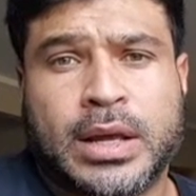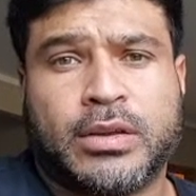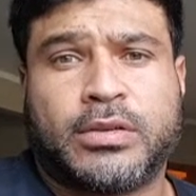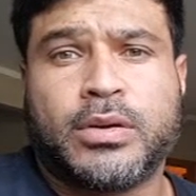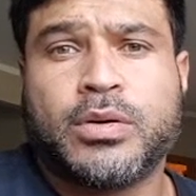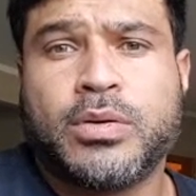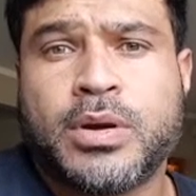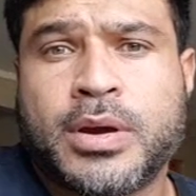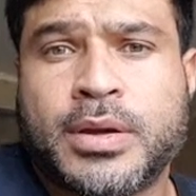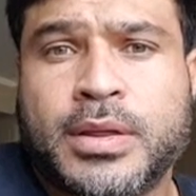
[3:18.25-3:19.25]
So
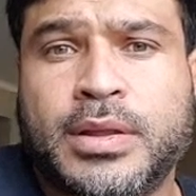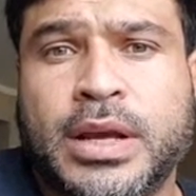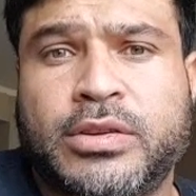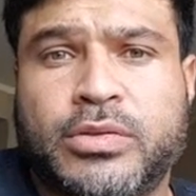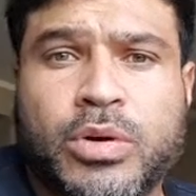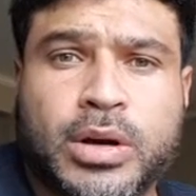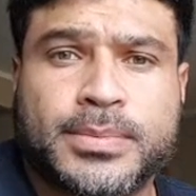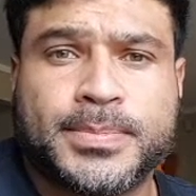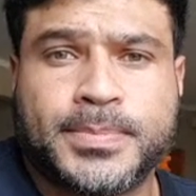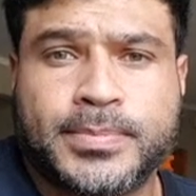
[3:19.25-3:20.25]
the dead squat,
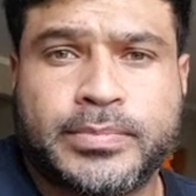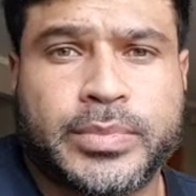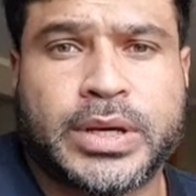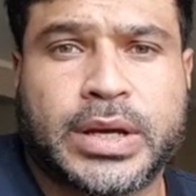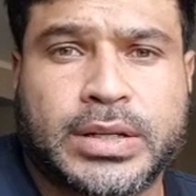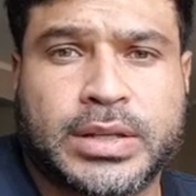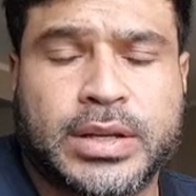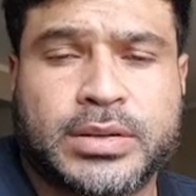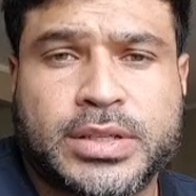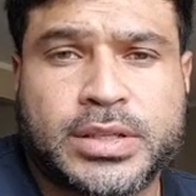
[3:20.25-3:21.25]
okay,
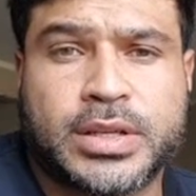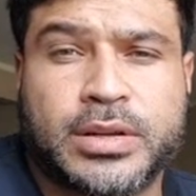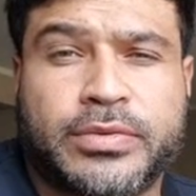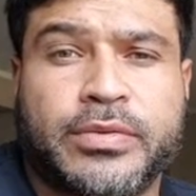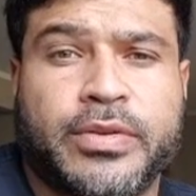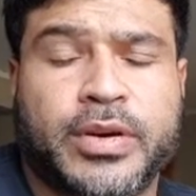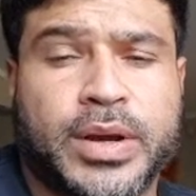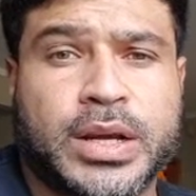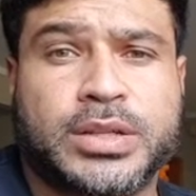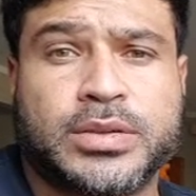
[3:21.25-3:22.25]
it's just a different
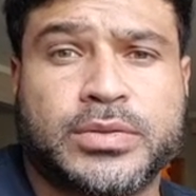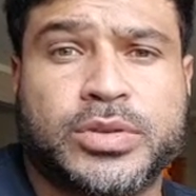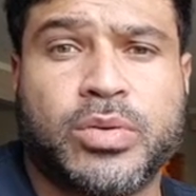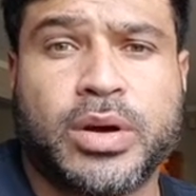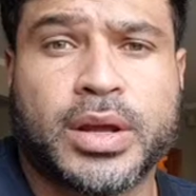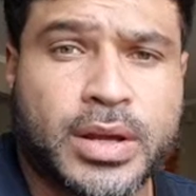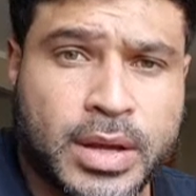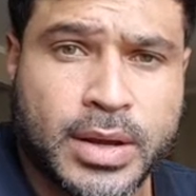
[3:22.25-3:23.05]
variation of squatting.